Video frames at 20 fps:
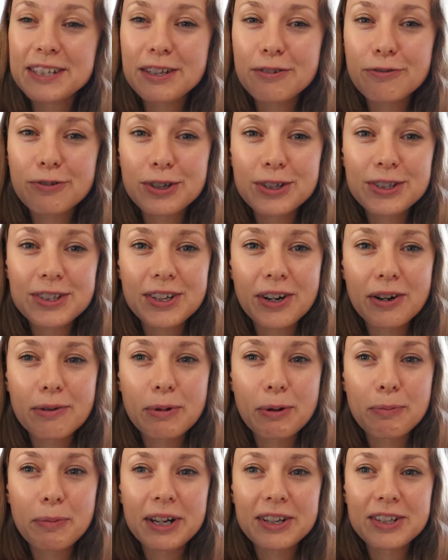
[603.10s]
is the first
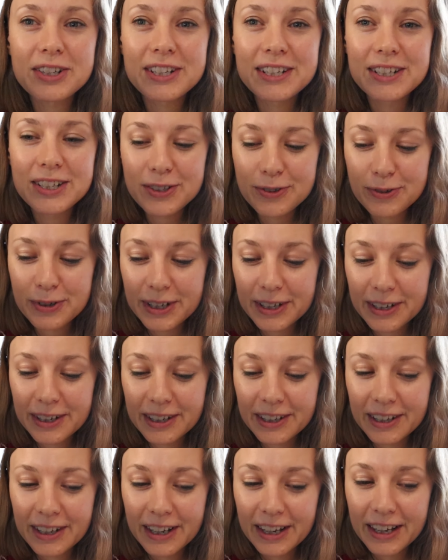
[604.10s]
time I'm actually
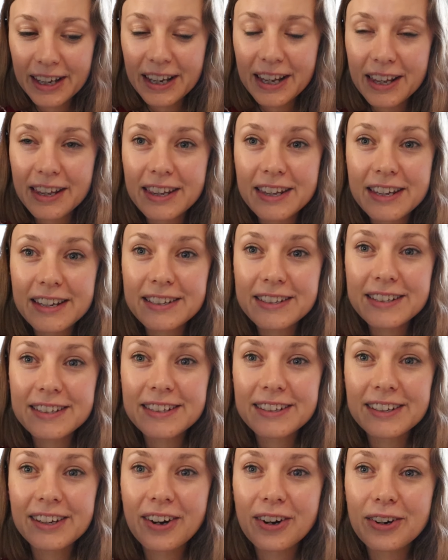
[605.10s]
doing
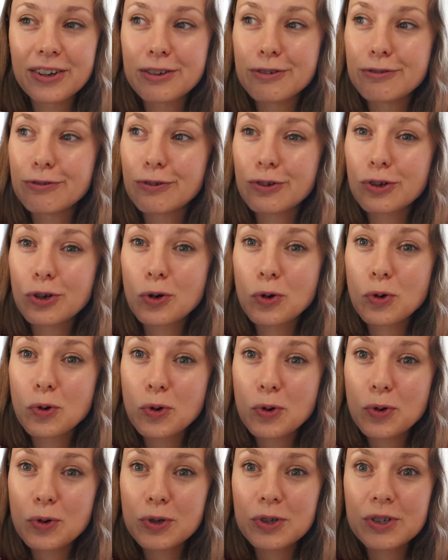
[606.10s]
this kind of
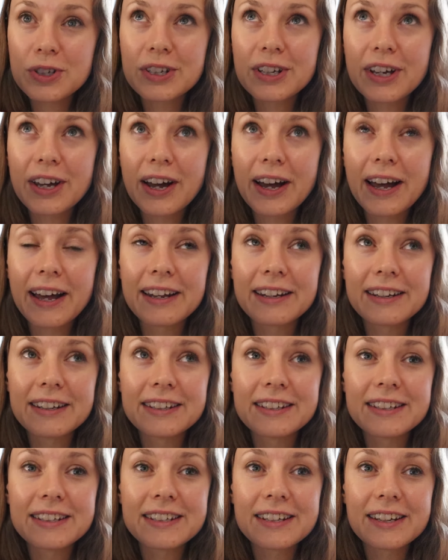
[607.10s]
course,
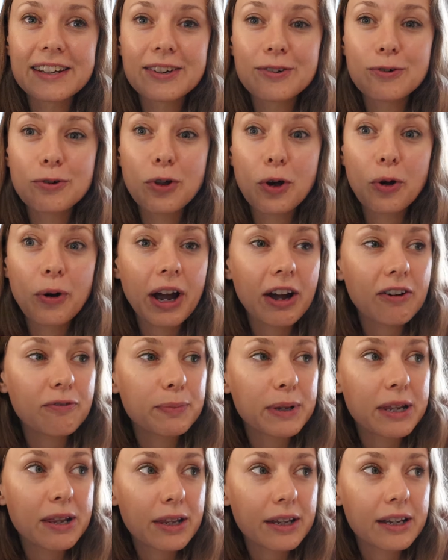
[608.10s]
and although I have
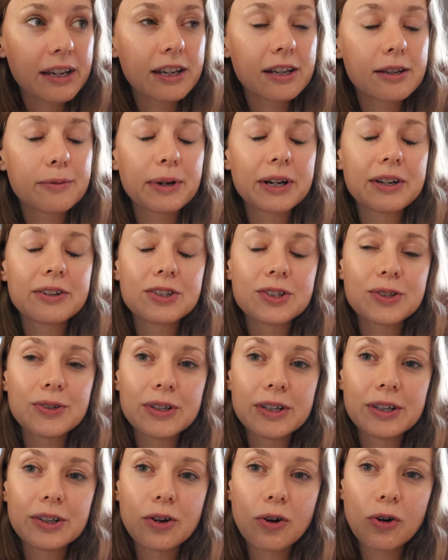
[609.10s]
been thinking about
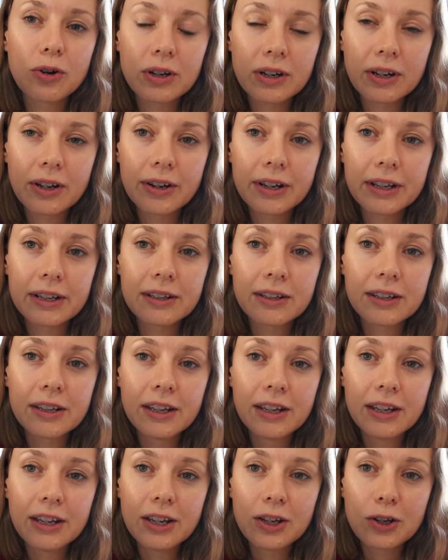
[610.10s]
doing online
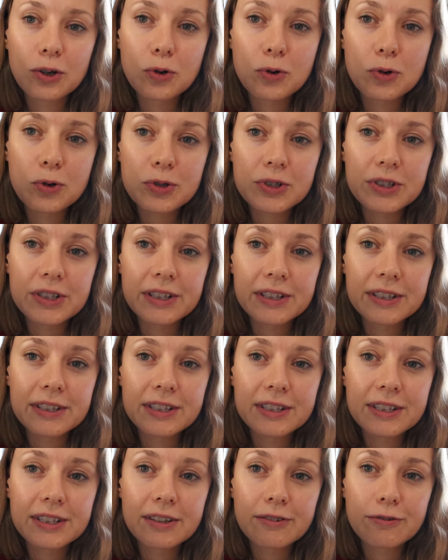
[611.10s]

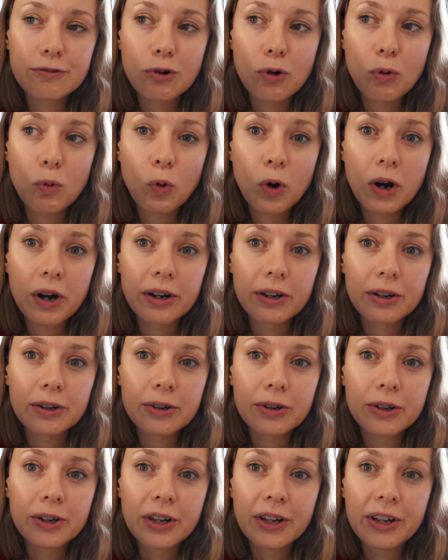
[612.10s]
courses for a
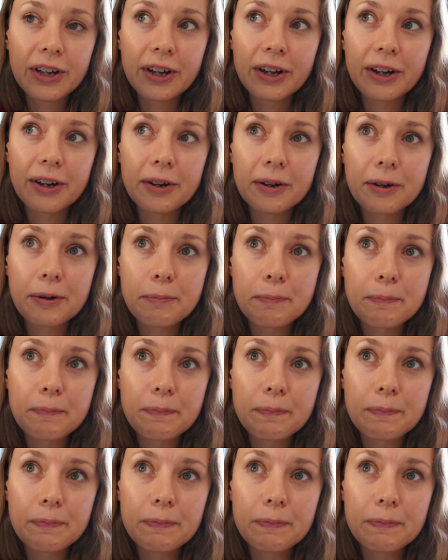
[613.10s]
while, I